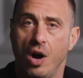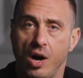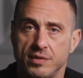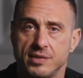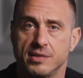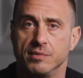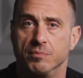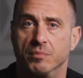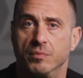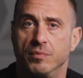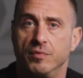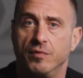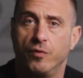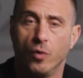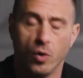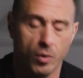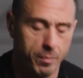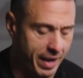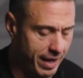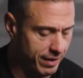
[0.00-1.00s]
Awesome.
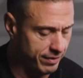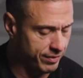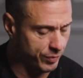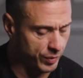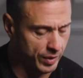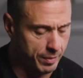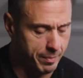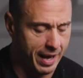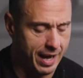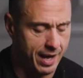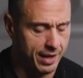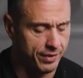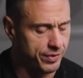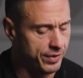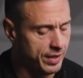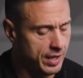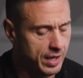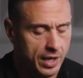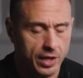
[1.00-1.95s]
4-bed, 3-bath,